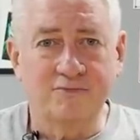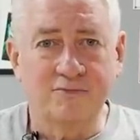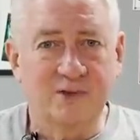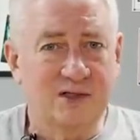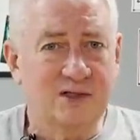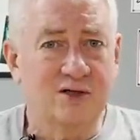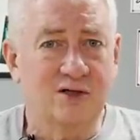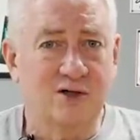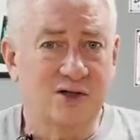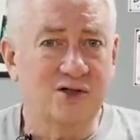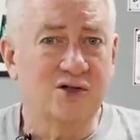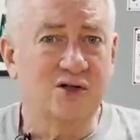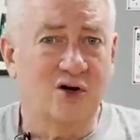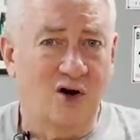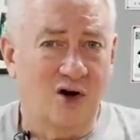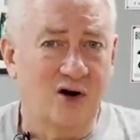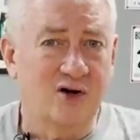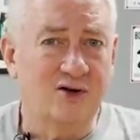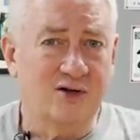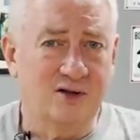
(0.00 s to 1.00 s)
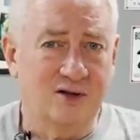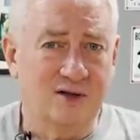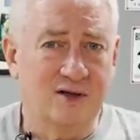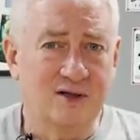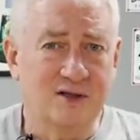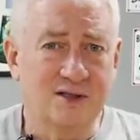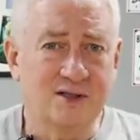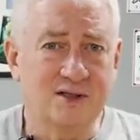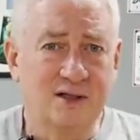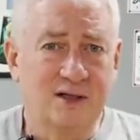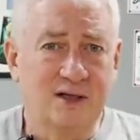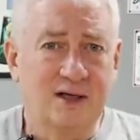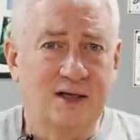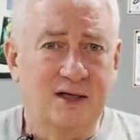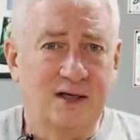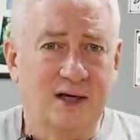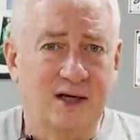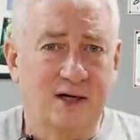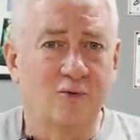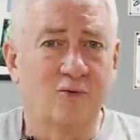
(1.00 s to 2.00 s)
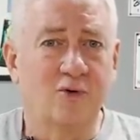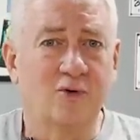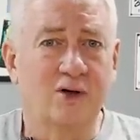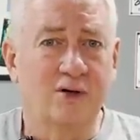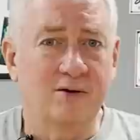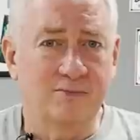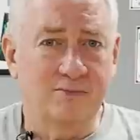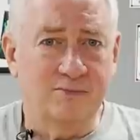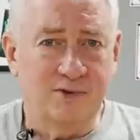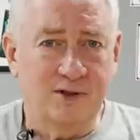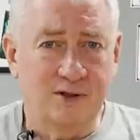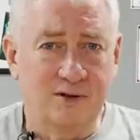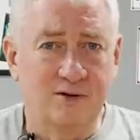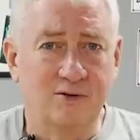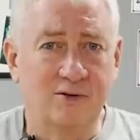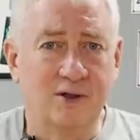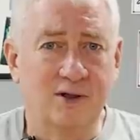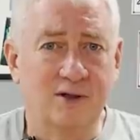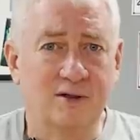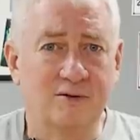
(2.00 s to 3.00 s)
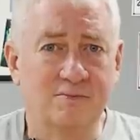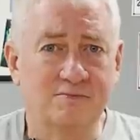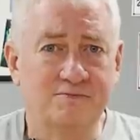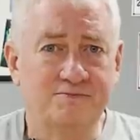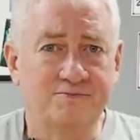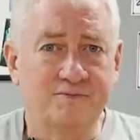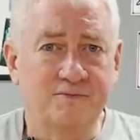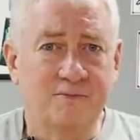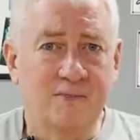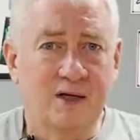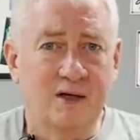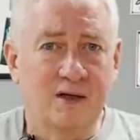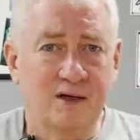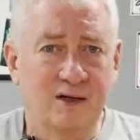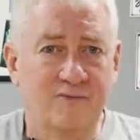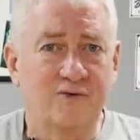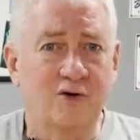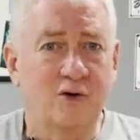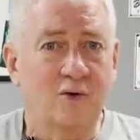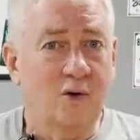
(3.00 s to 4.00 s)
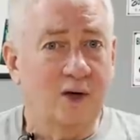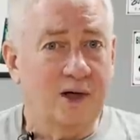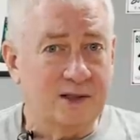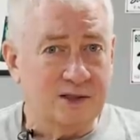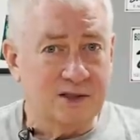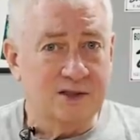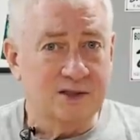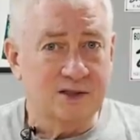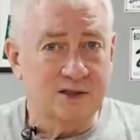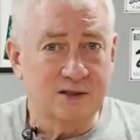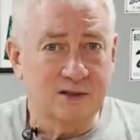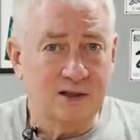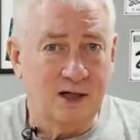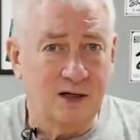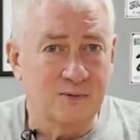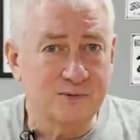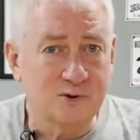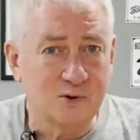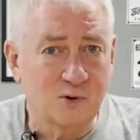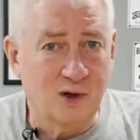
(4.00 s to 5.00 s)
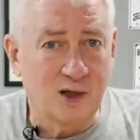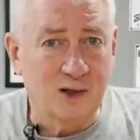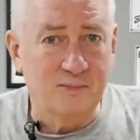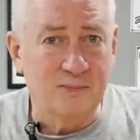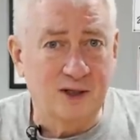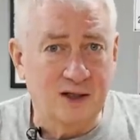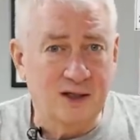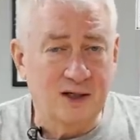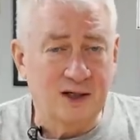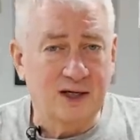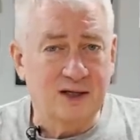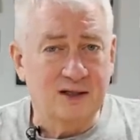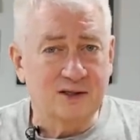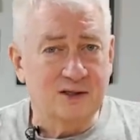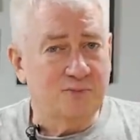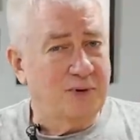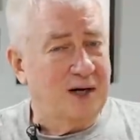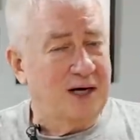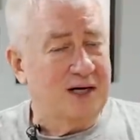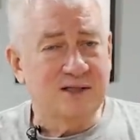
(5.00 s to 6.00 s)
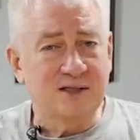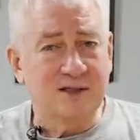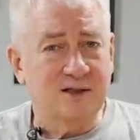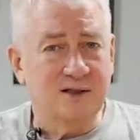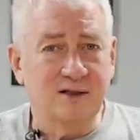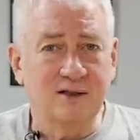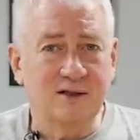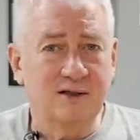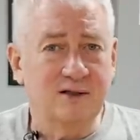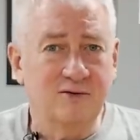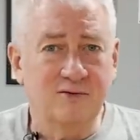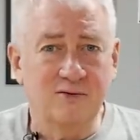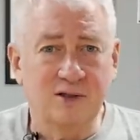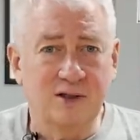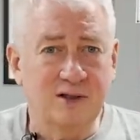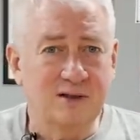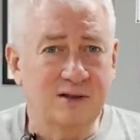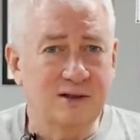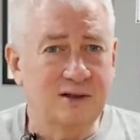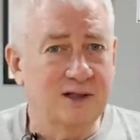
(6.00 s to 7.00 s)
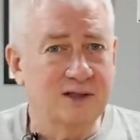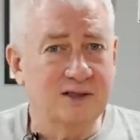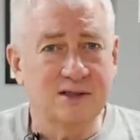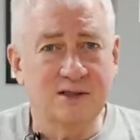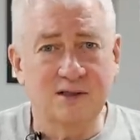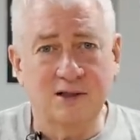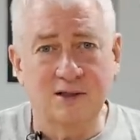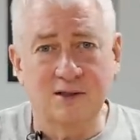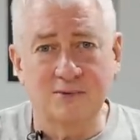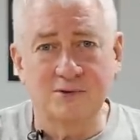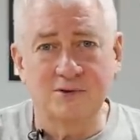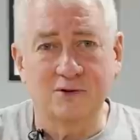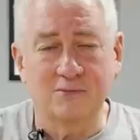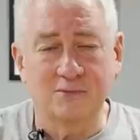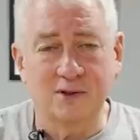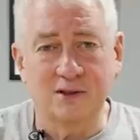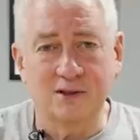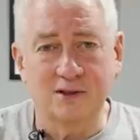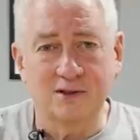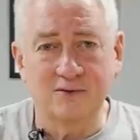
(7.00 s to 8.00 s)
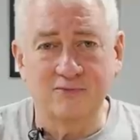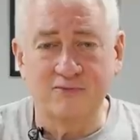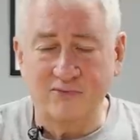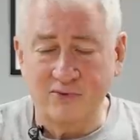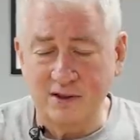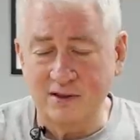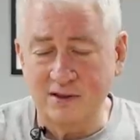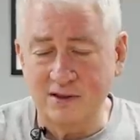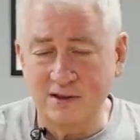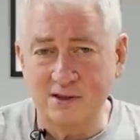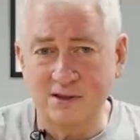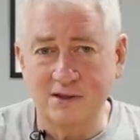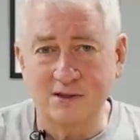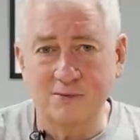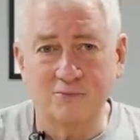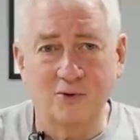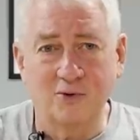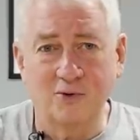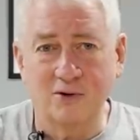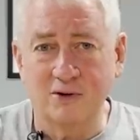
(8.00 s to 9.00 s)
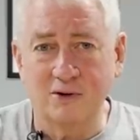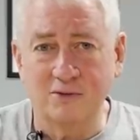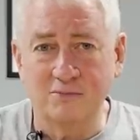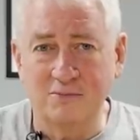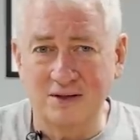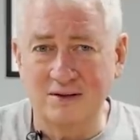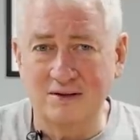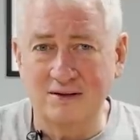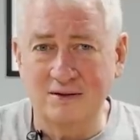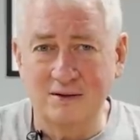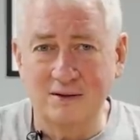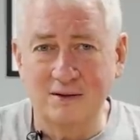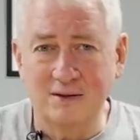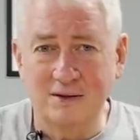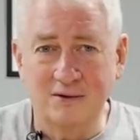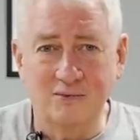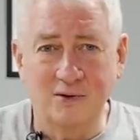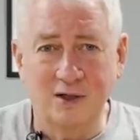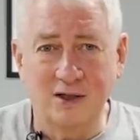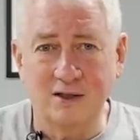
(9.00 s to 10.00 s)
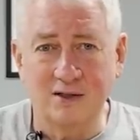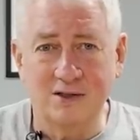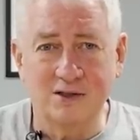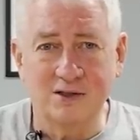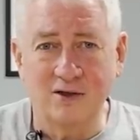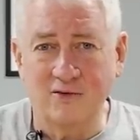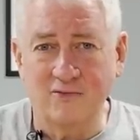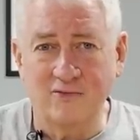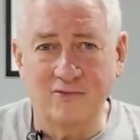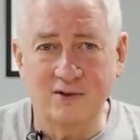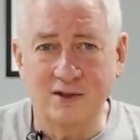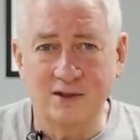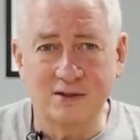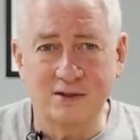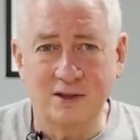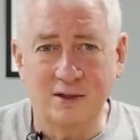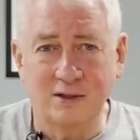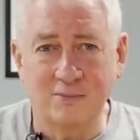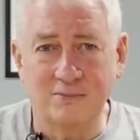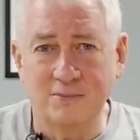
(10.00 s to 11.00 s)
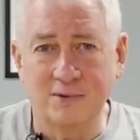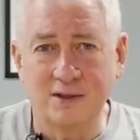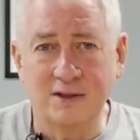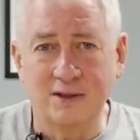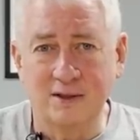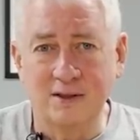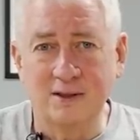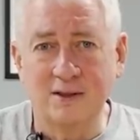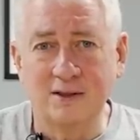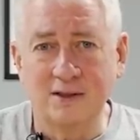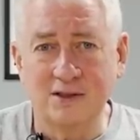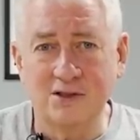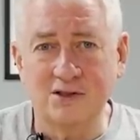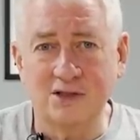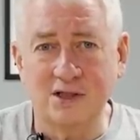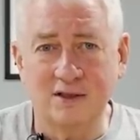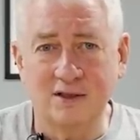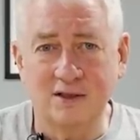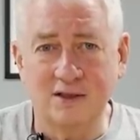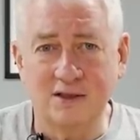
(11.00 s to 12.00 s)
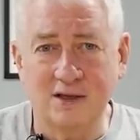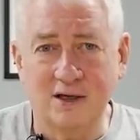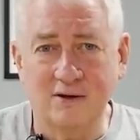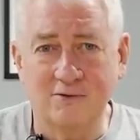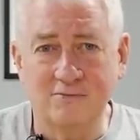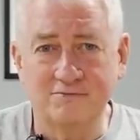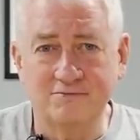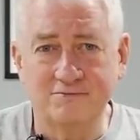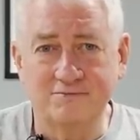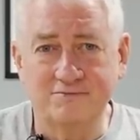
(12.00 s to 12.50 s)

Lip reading: There's an art to this and a rhythm to doing it. Lifting weights helps quite a bit, and surprisingly, running doesn't help so much. Fitness is important, but running itself doesn't help. Let's check this out.